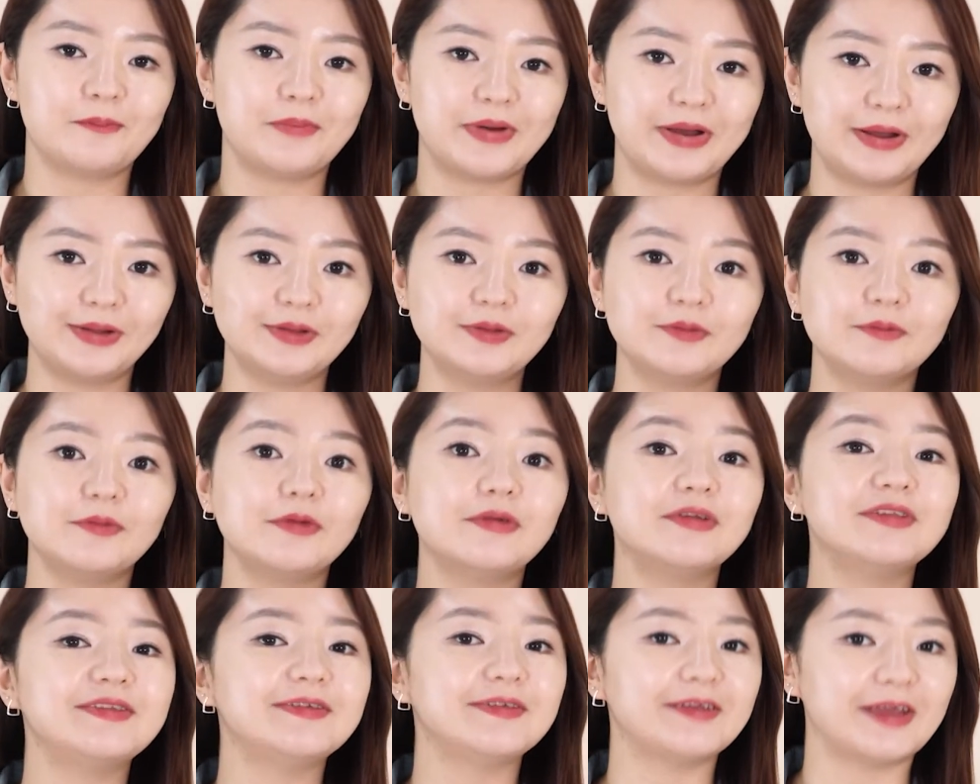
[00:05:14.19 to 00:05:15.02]
but
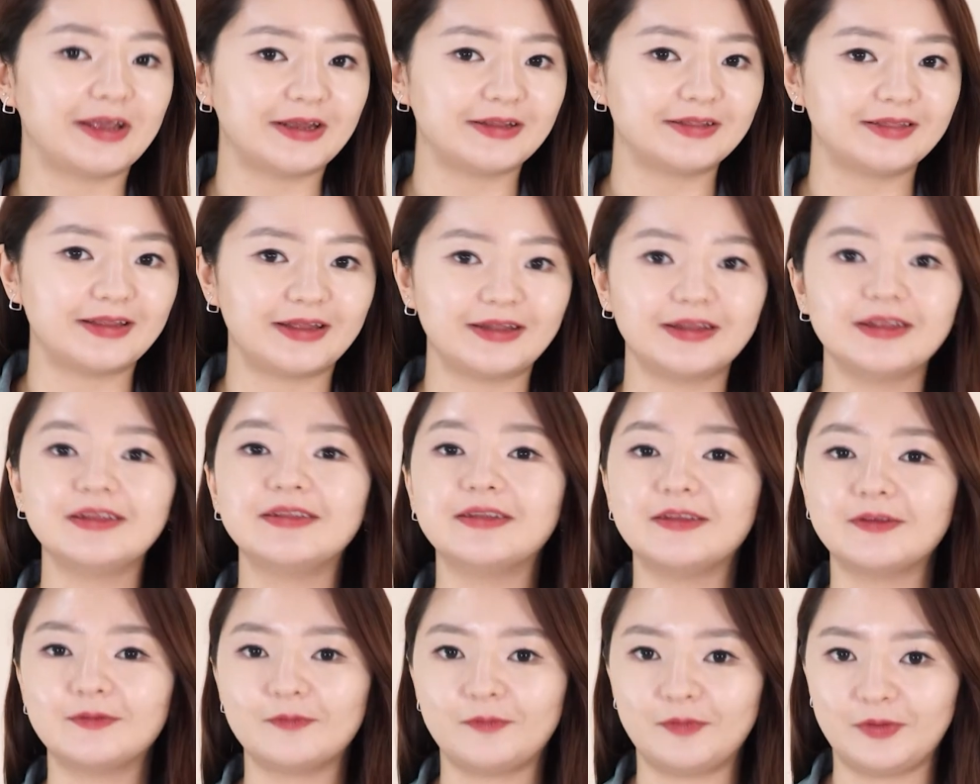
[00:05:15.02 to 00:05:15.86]
we'll check that
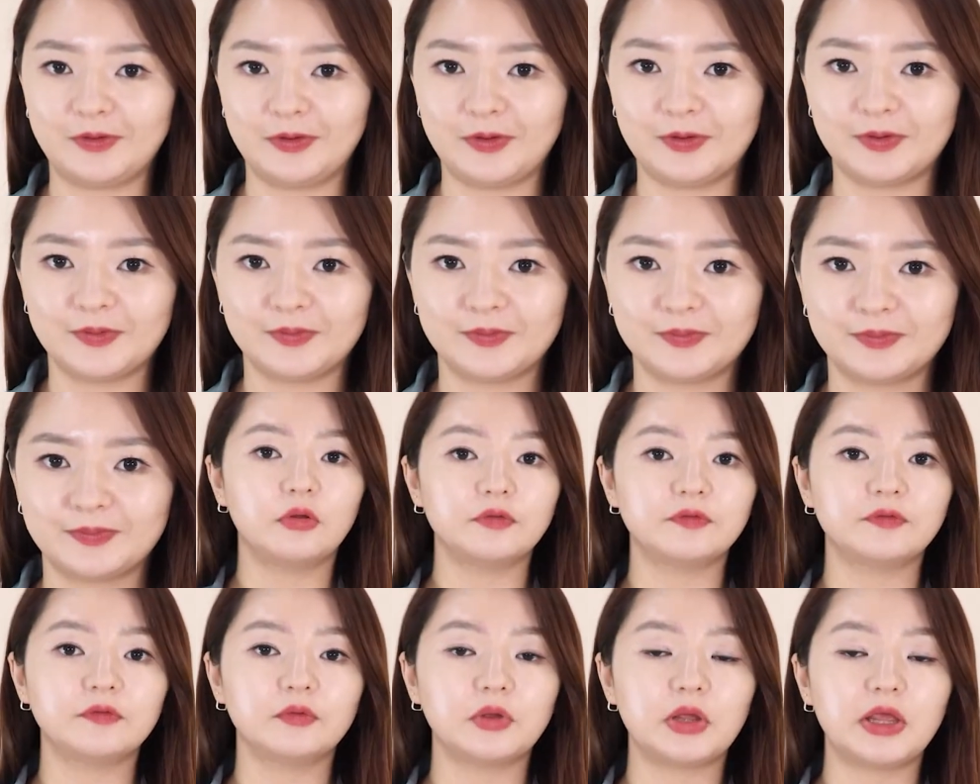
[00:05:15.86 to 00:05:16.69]
in this video.
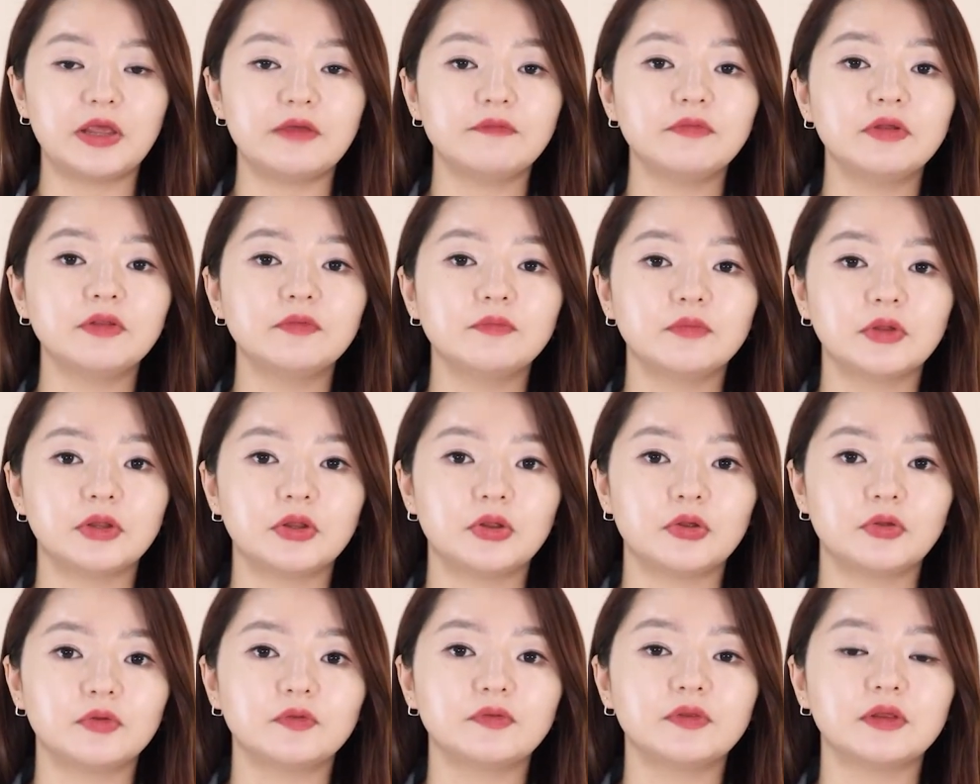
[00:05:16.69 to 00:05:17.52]
Also, even
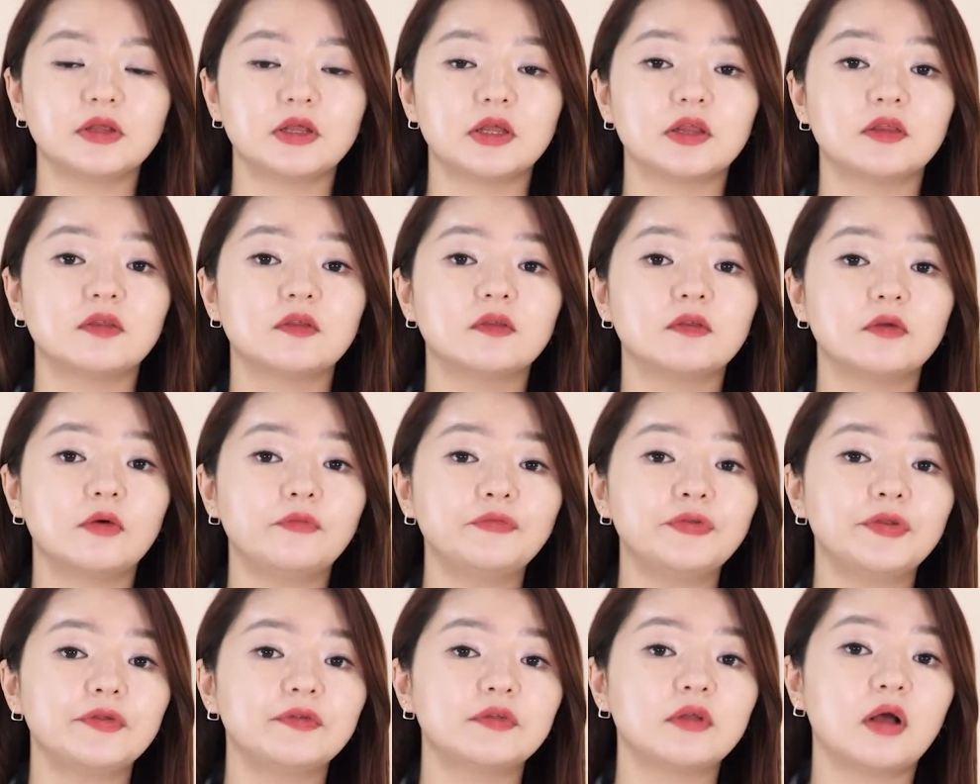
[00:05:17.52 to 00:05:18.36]
when using as
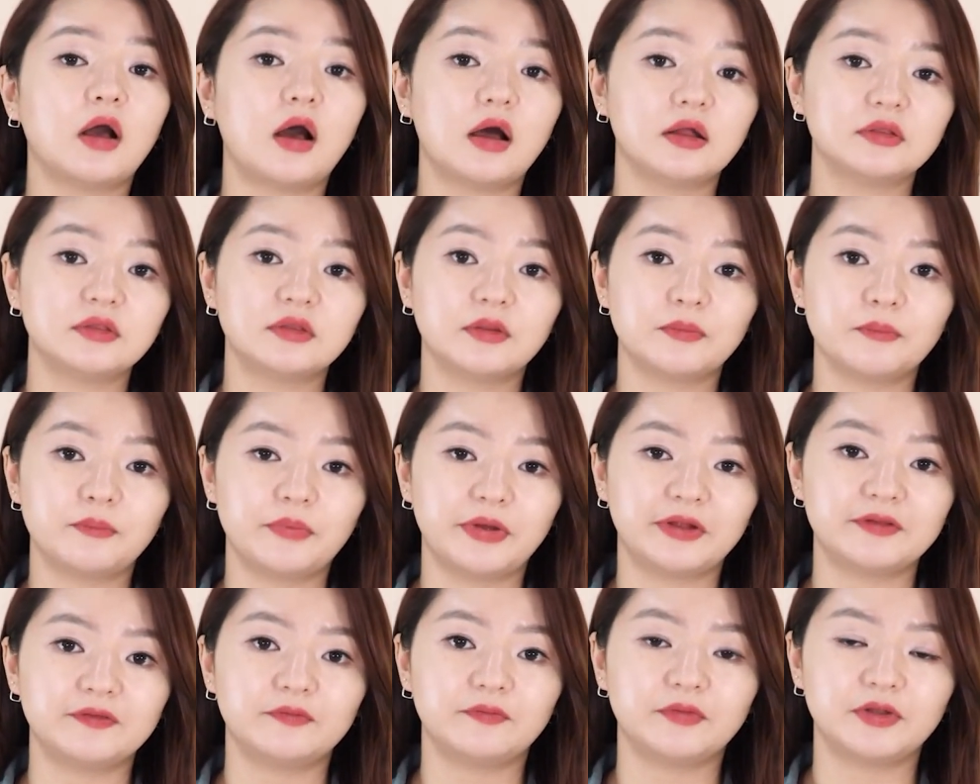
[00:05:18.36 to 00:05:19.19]
soft as cotton
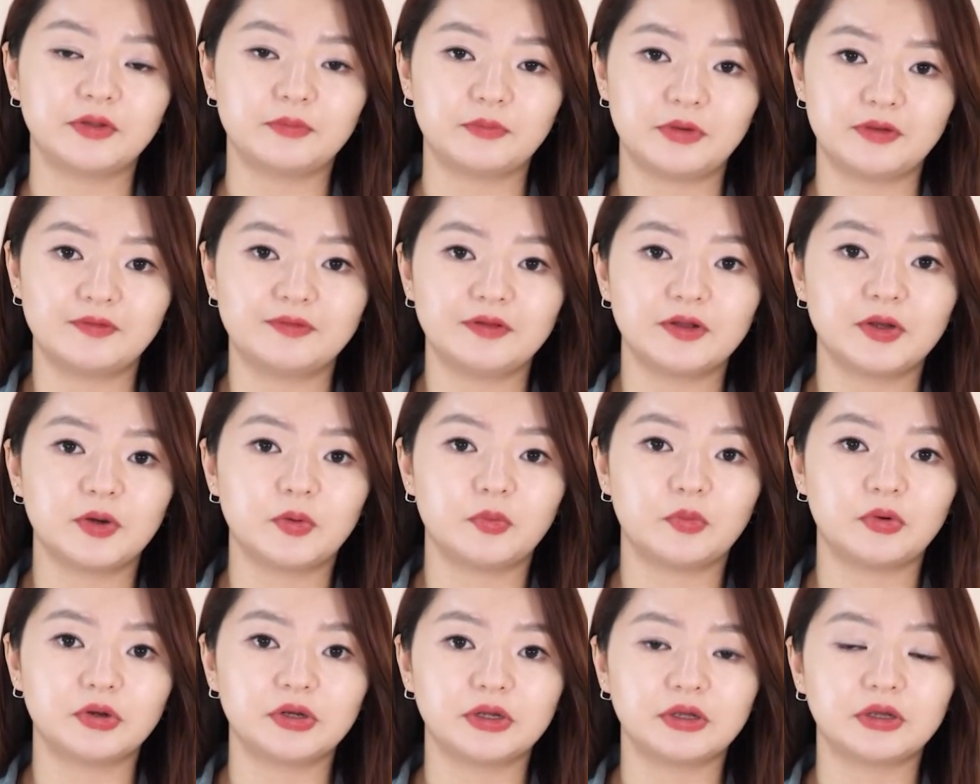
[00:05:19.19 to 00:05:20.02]
pads with a
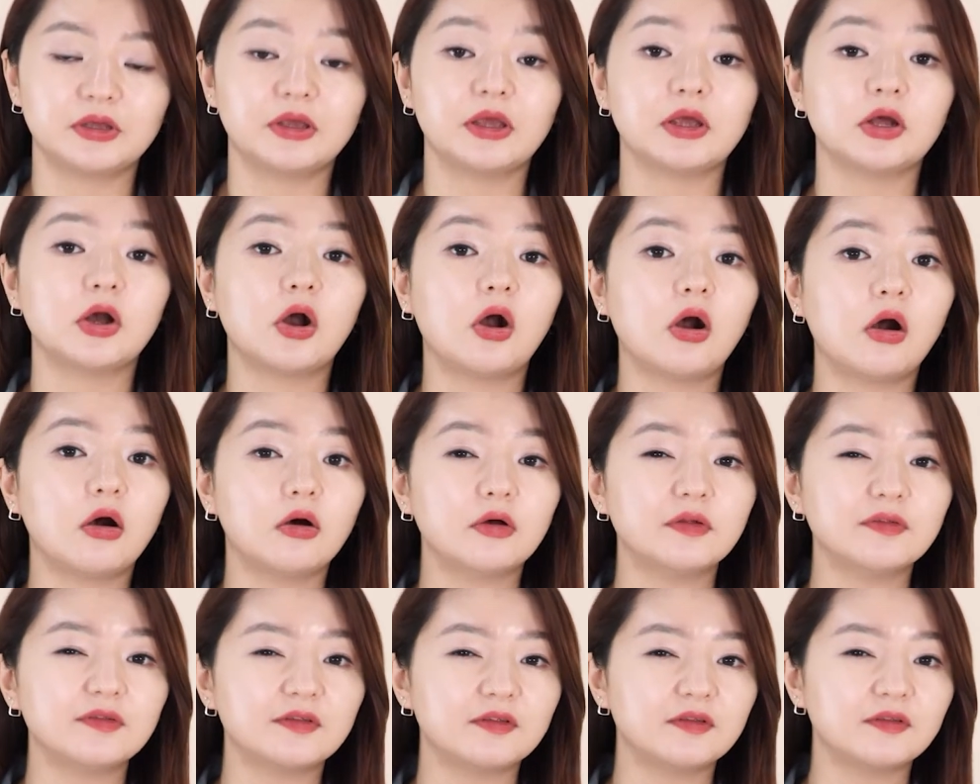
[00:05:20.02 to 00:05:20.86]
micellar water, it can
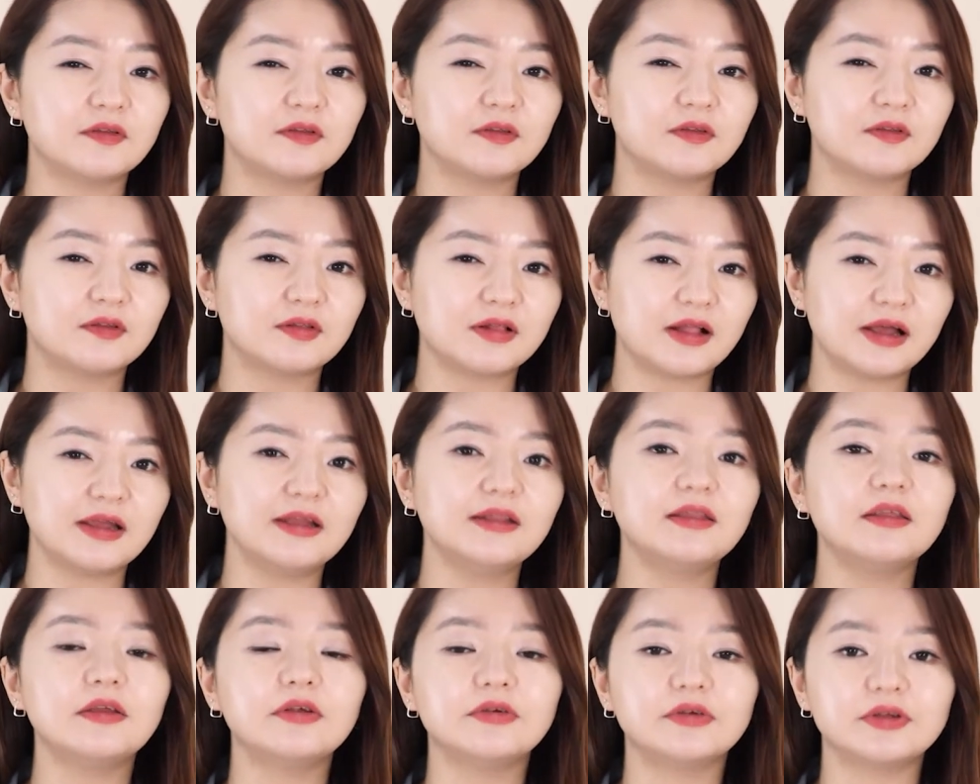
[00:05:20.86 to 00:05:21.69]
cause a
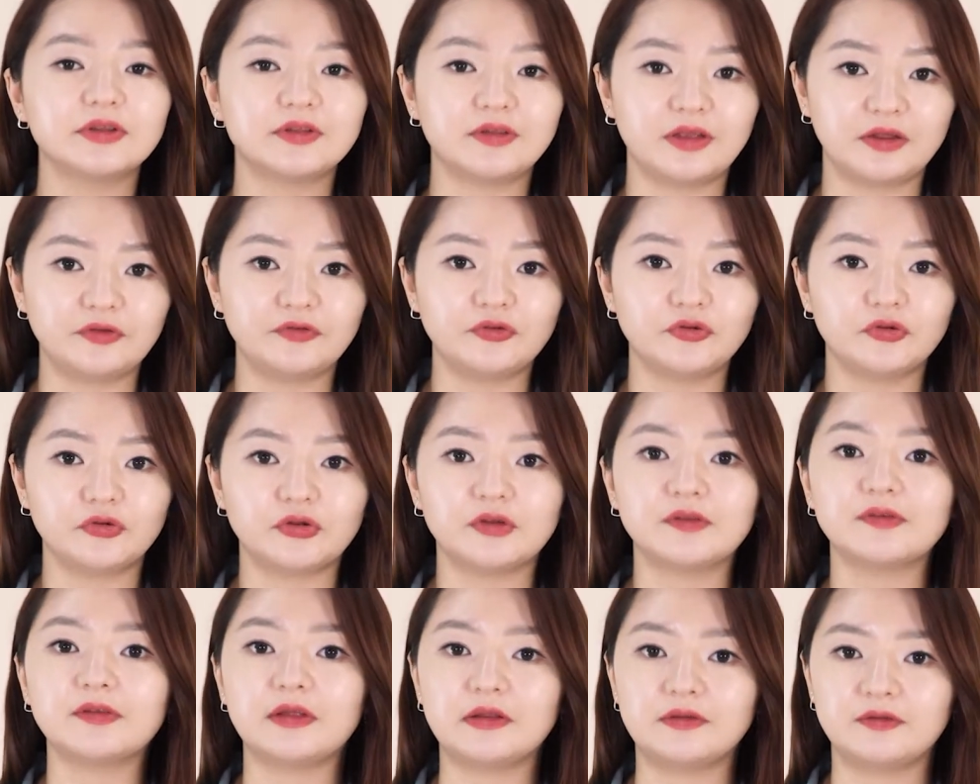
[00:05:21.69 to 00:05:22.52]
slight irritation
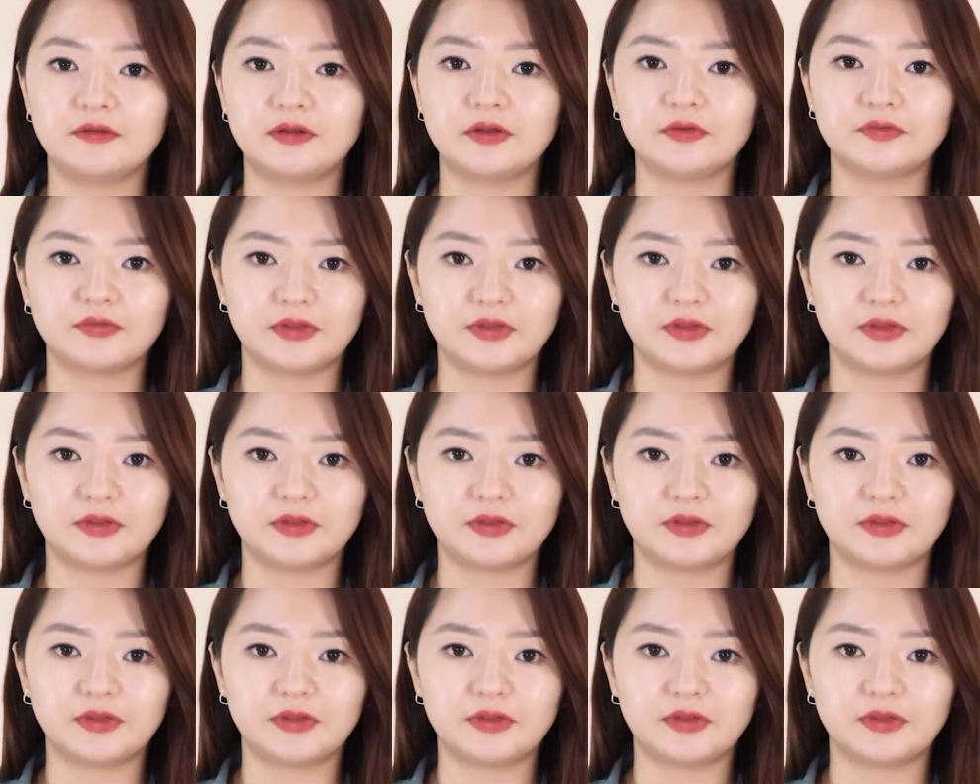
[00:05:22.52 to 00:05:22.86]
on the sensitive